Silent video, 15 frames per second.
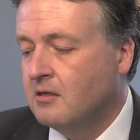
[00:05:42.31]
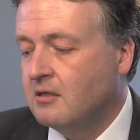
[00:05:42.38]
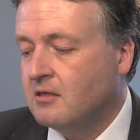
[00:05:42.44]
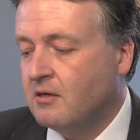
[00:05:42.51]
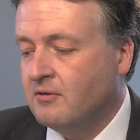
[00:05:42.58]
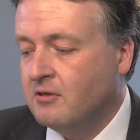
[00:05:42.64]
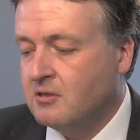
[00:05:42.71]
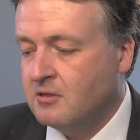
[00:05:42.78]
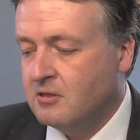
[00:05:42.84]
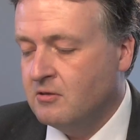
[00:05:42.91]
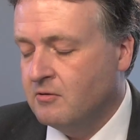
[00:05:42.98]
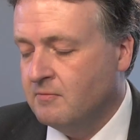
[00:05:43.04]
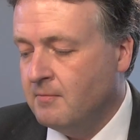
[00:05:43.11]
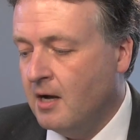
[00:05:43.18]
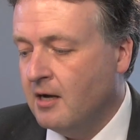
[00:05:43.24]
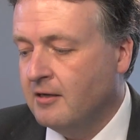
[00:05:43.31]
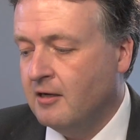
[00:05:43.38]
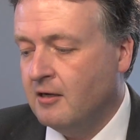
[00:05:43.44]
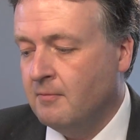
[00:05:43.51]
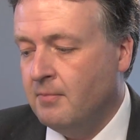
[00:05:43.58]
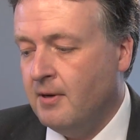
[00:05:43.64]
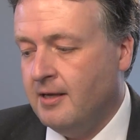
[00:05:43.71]
So there's sort of
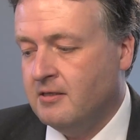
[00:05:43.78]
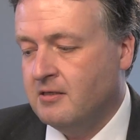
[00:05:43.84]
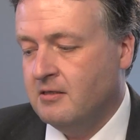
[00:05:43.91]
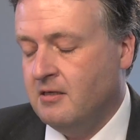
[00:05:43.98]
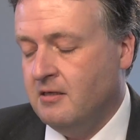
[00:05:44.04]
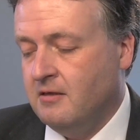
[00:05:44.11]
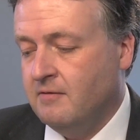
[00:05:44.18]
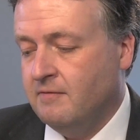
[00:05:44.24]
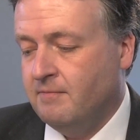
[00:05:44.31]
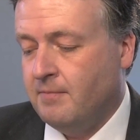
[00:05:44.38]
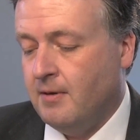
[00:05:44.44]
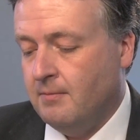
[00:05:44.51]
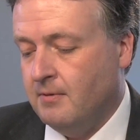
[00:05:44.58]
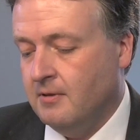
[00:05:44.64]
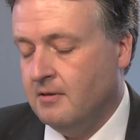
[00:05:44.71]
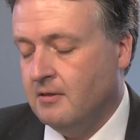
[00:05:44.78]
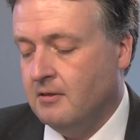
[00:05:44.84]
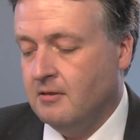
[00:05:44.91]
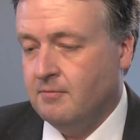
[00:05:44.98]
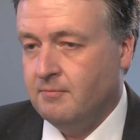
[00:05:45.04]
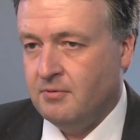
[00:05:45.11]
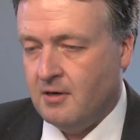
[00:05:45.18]
market complexity of public
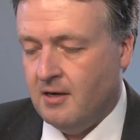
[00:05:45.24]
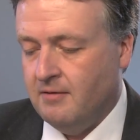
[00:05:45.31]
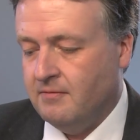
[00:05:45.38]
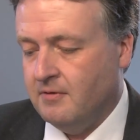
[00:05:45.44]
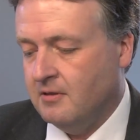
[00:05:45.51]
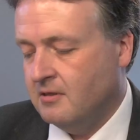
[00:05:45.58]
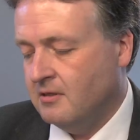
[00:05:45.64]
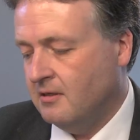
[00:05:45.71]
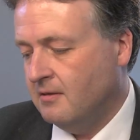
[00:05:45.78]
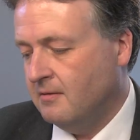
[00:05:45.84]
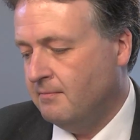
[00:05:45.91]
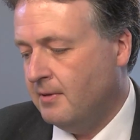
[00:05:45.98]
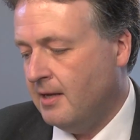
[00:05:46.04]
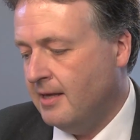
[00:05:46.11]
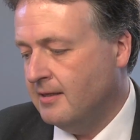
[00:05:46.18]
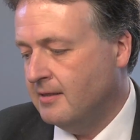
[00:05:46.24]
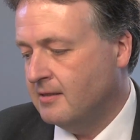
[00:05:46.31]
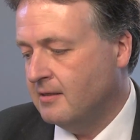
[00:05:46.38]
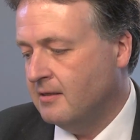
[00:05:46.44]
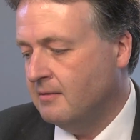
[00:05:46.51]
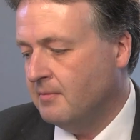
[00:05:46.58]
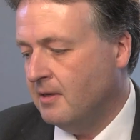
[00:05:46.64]
and private uh,
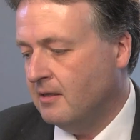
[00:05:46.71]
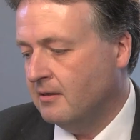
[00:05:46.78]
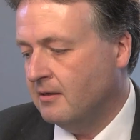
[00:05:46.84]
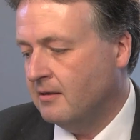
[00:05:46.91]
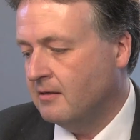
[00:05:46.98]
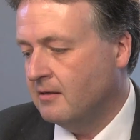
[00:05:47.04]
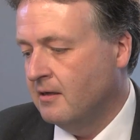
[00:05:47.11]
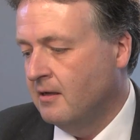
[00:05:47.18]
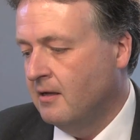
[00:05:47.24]
players in the market.